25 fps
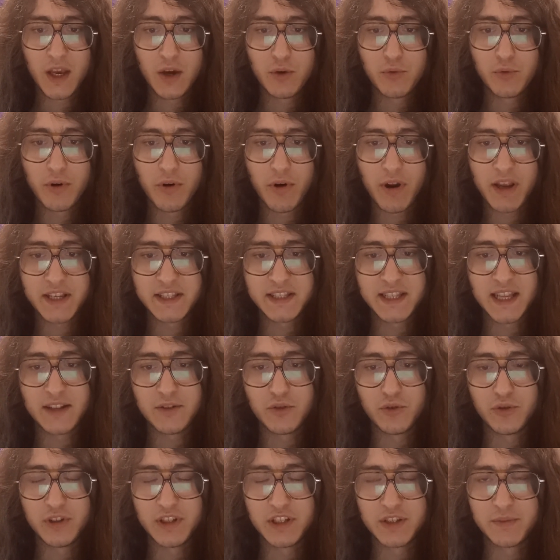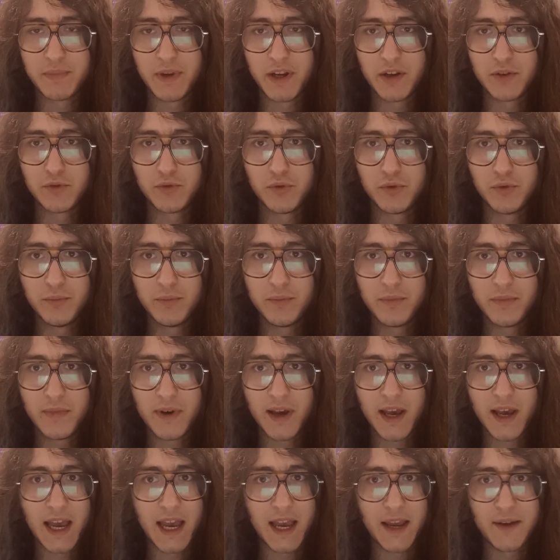where I stand on the spectrum,
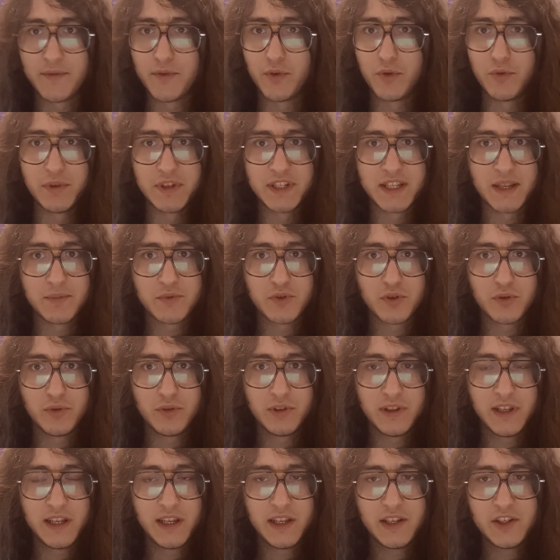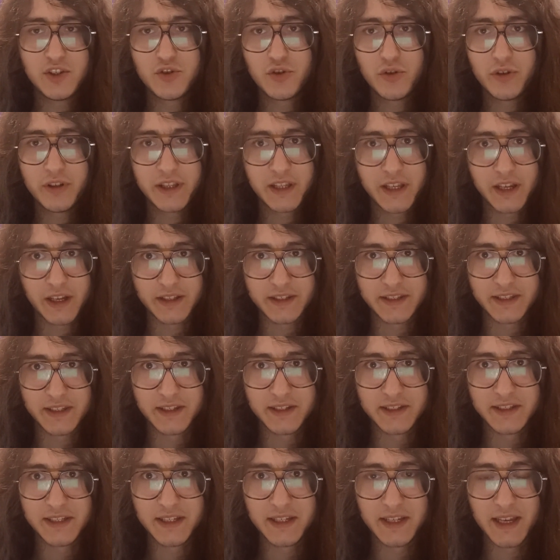I've always absolutely enjoyed
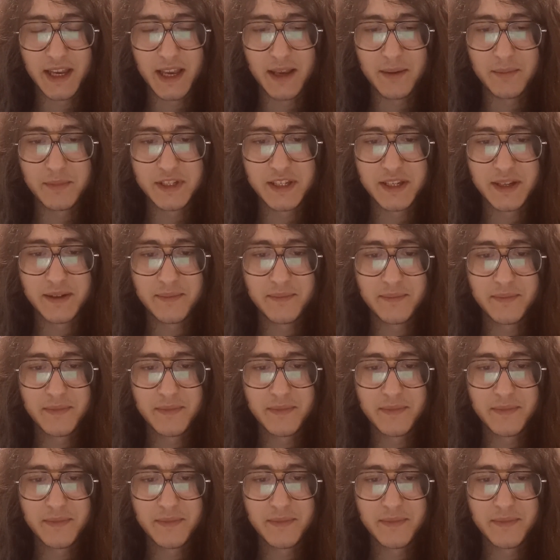cutscenes in games.